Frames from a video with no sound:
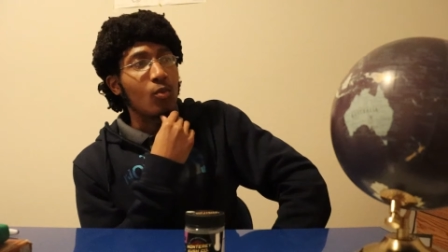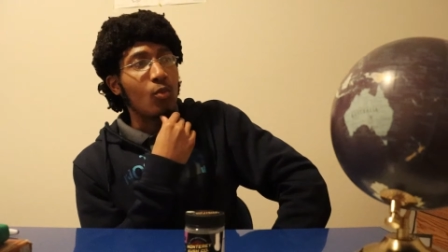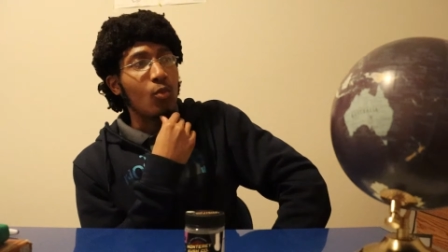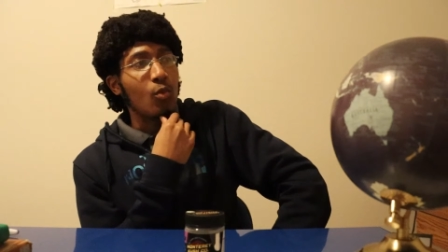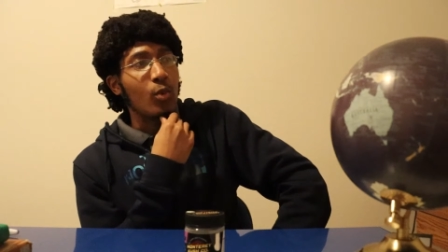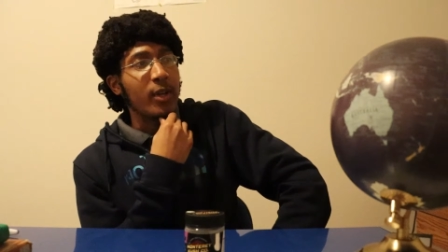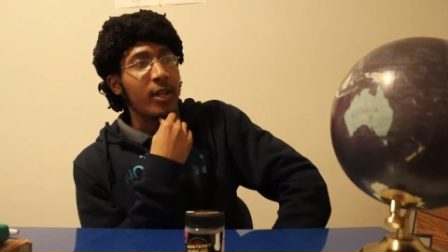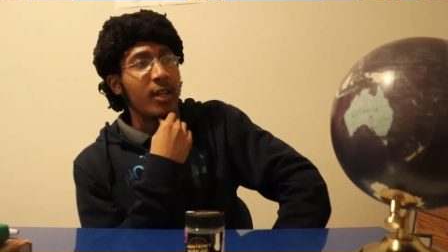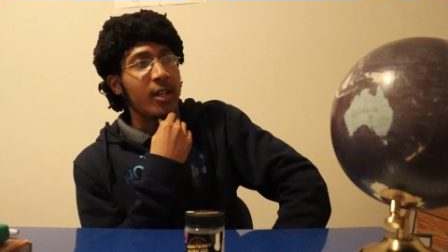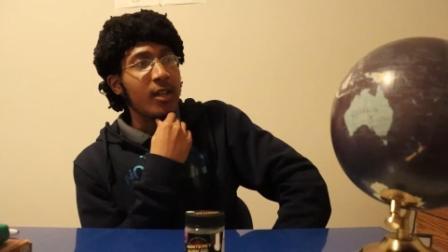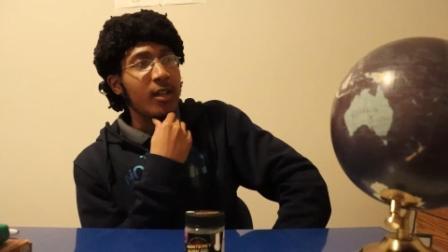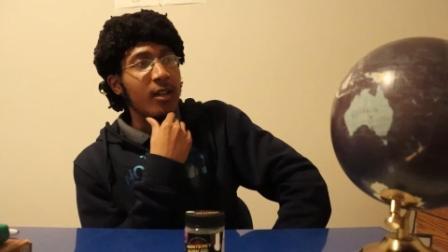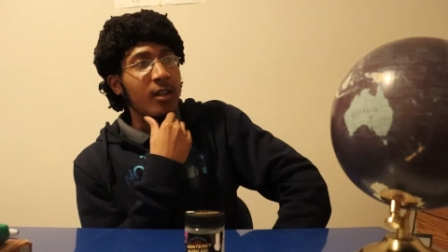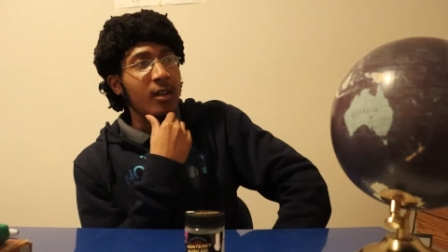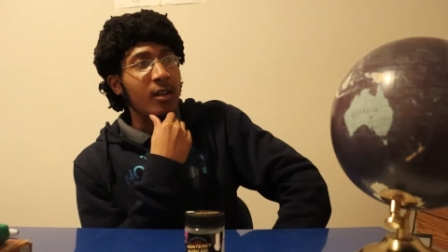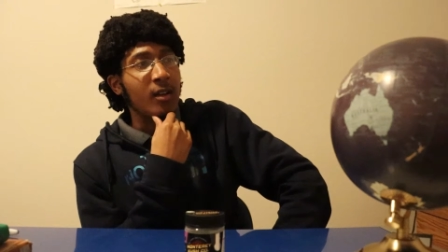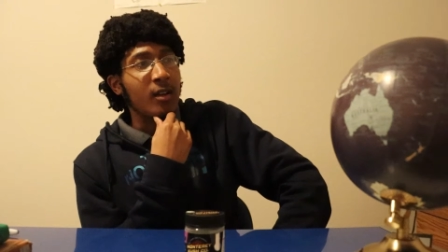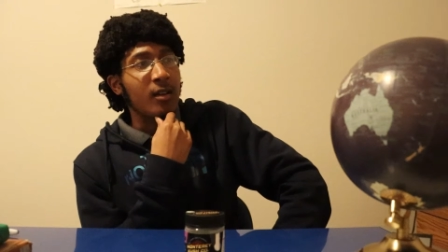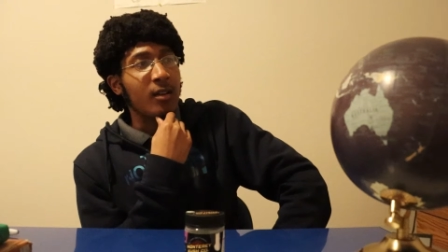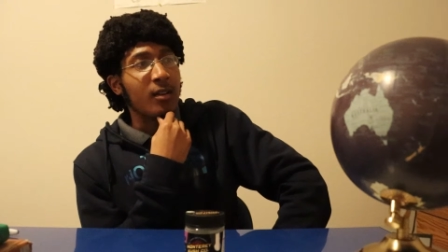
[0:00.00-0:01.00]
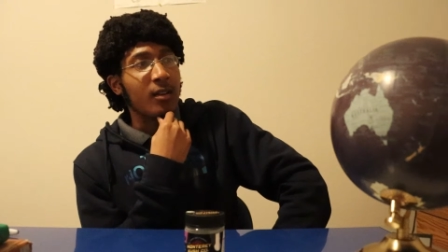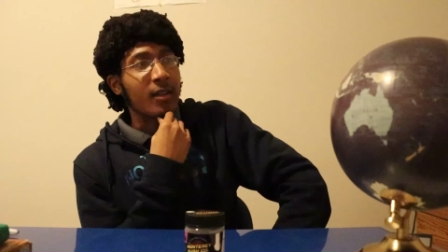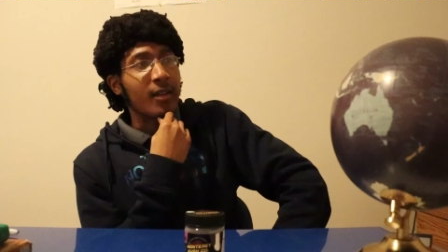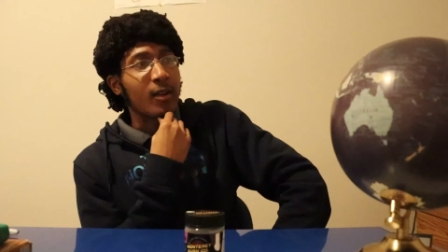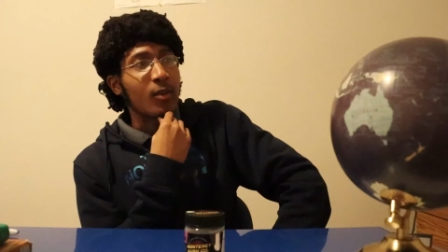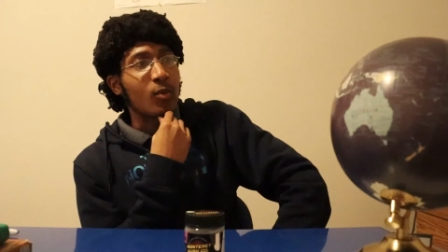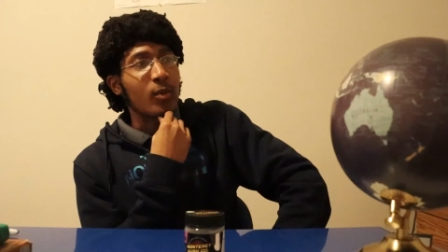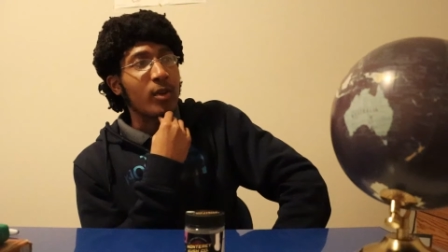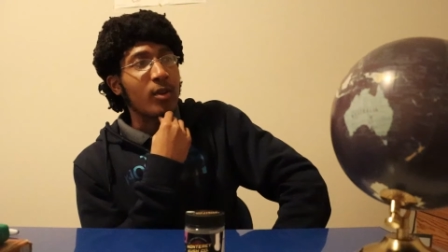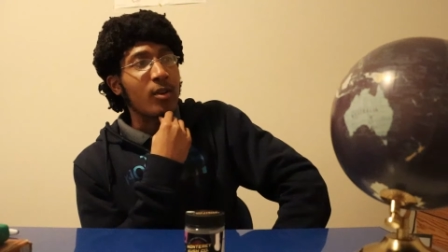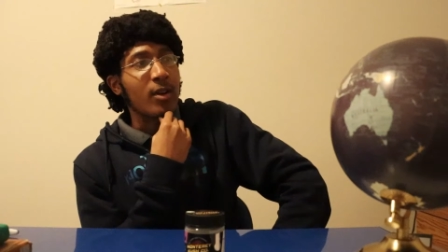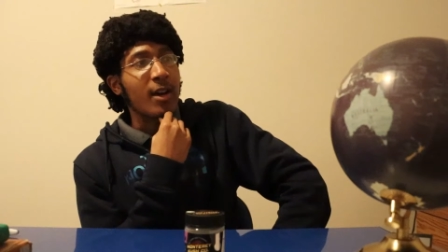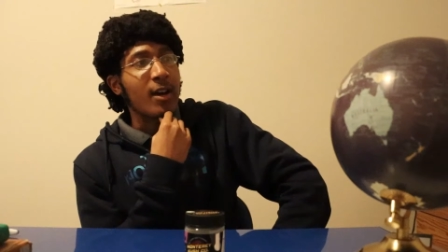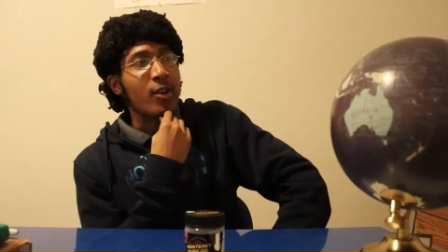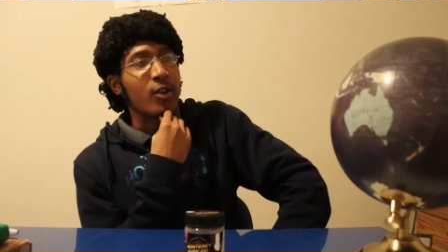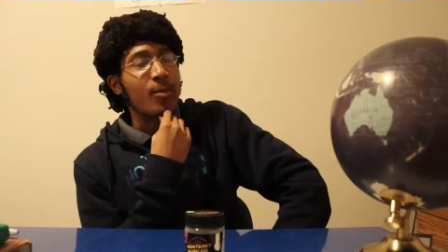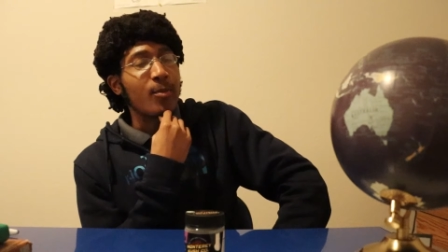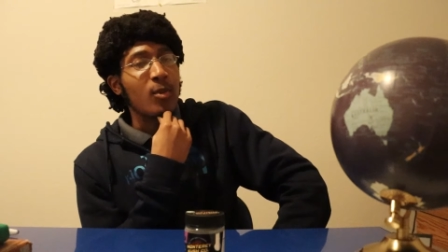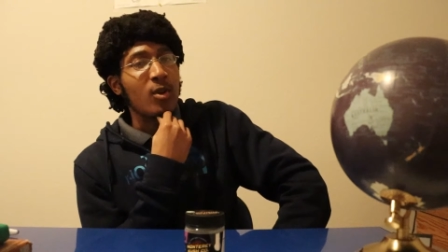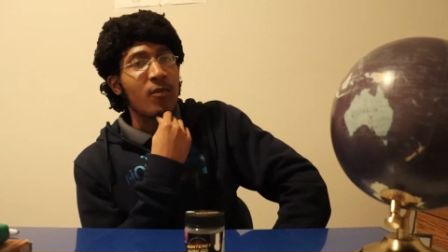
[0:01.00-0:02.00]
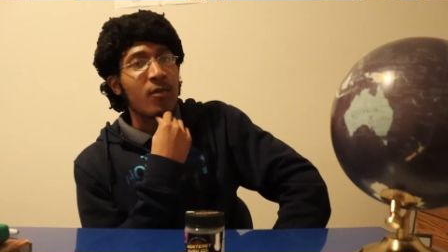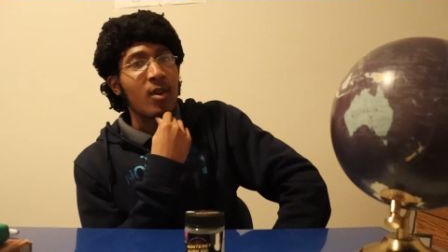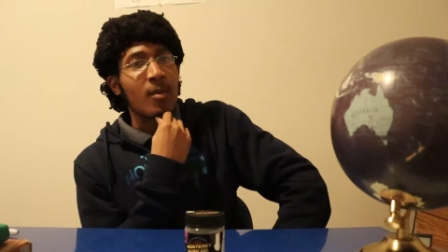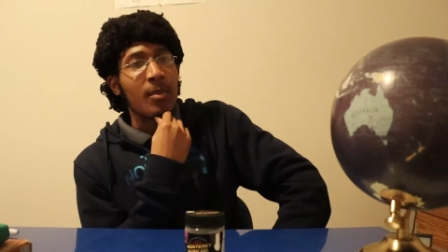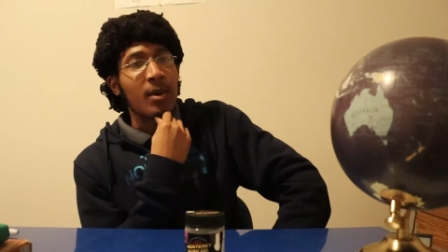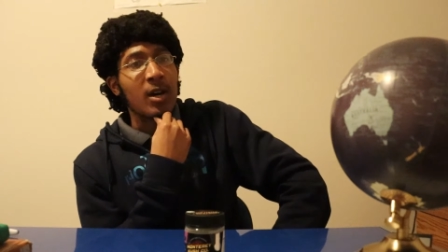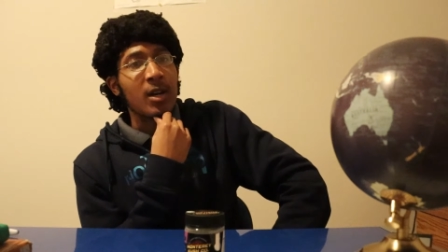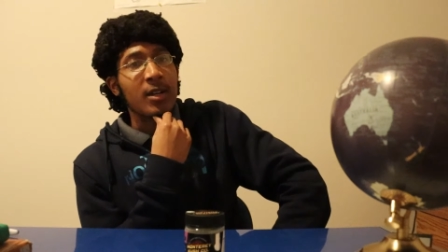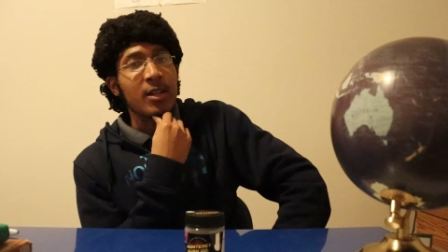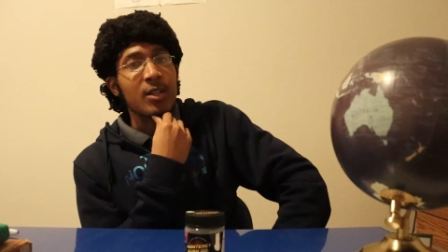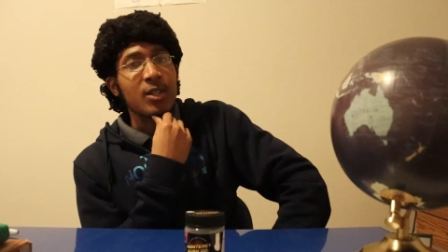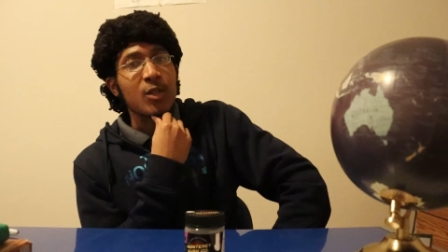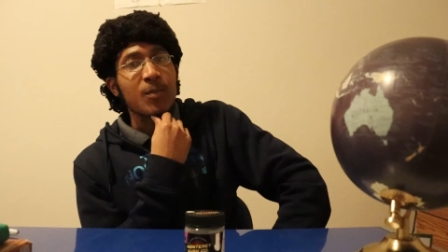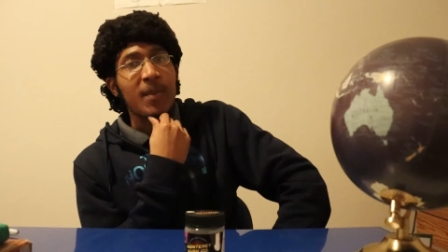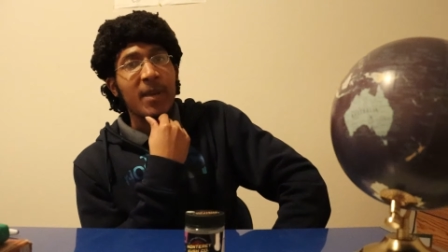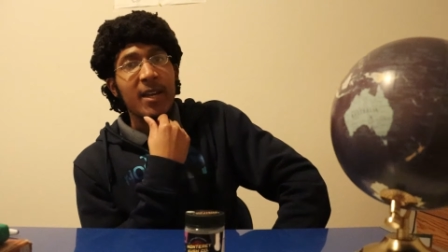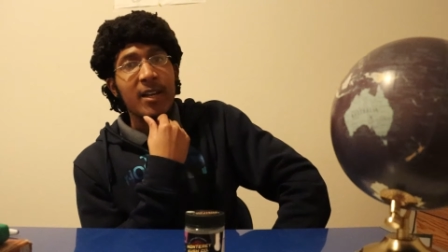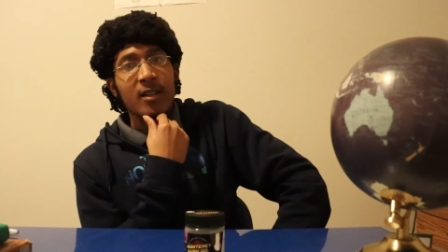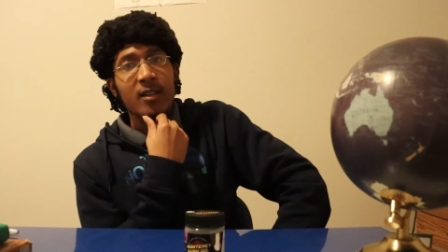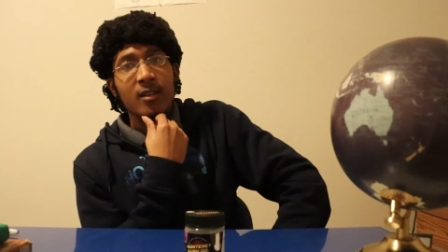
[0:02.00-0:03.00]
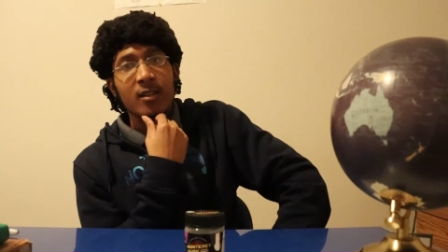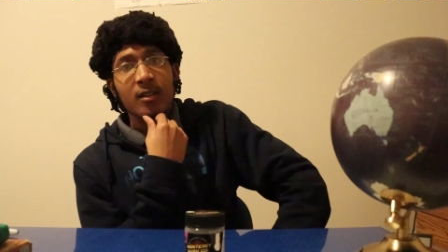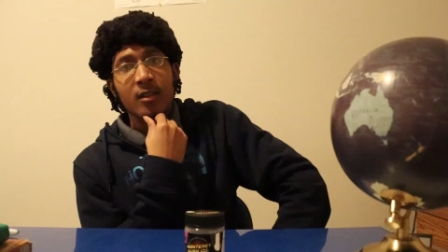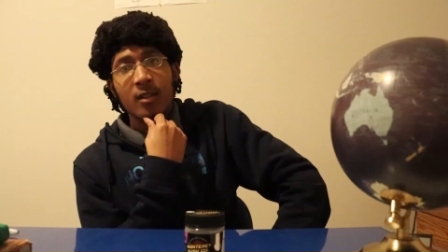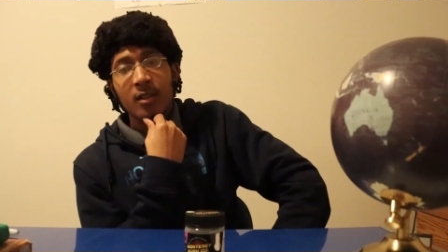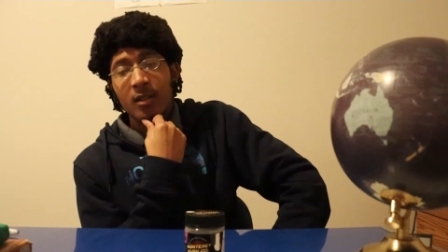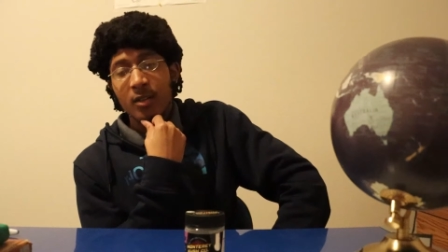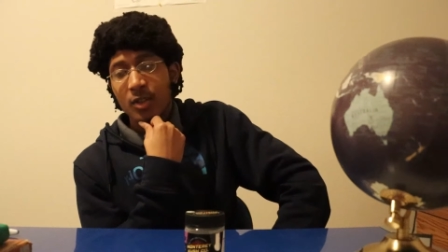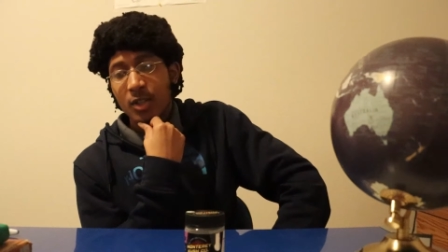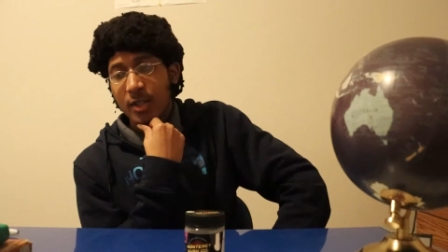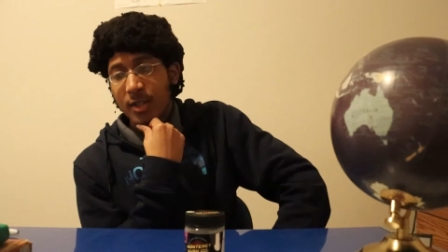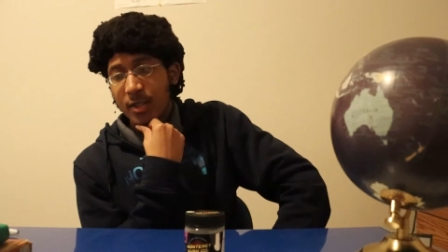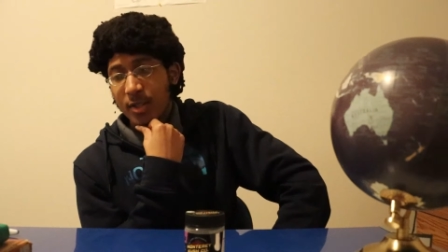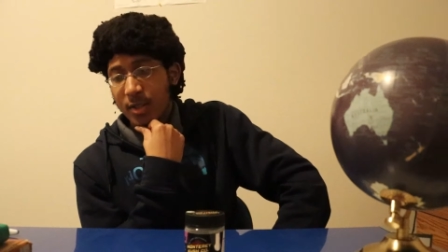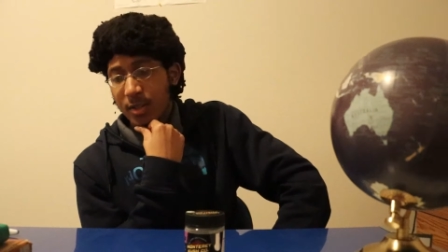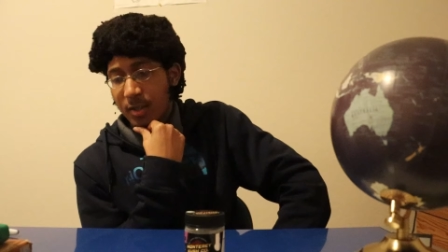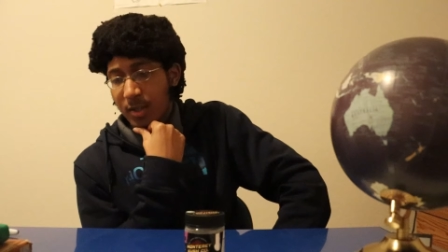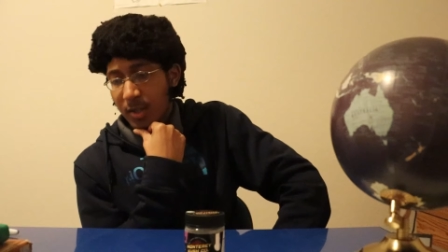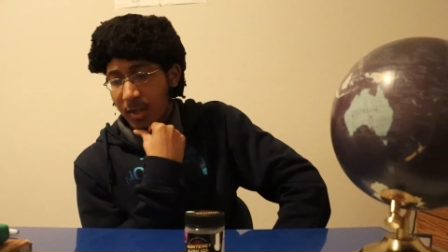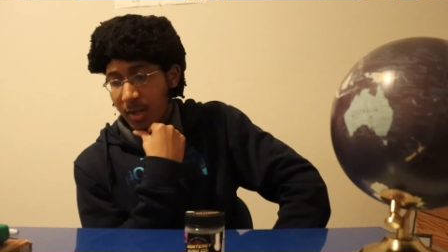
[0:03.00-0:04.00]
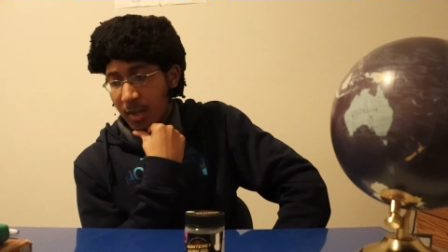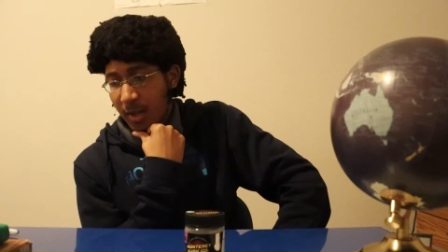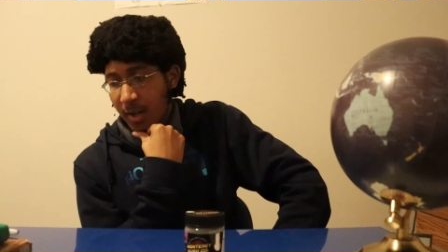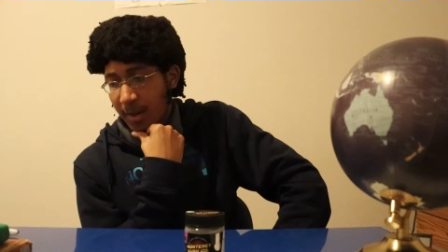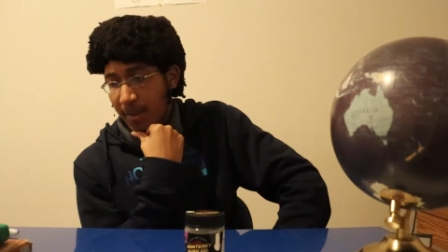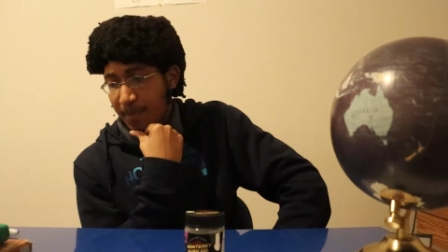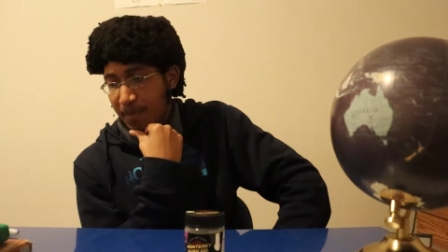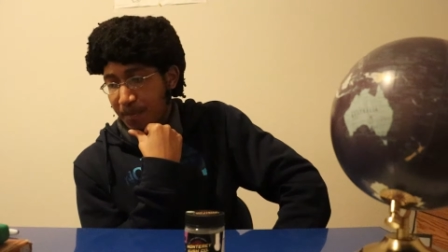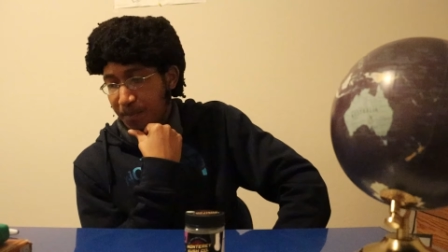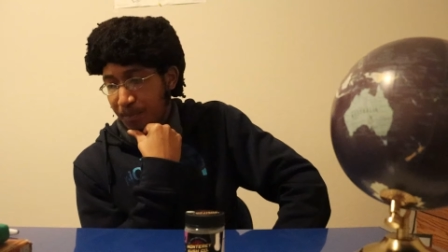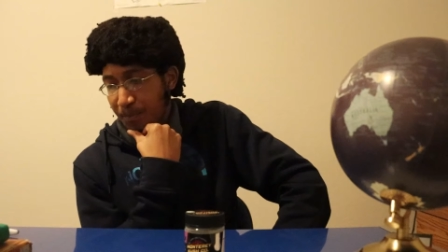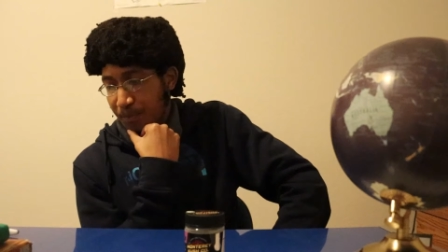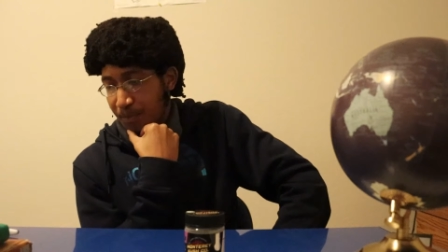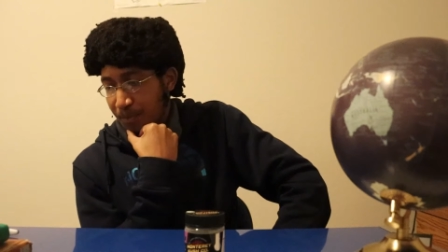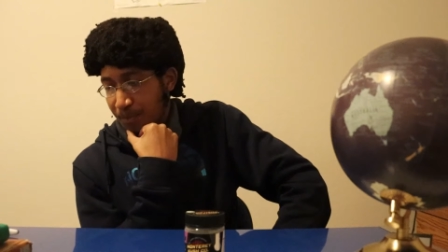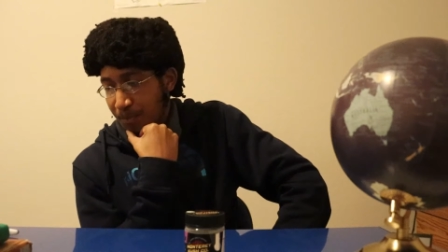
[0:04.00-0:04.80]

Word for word: we like we don't know how to move our bodies, man just um,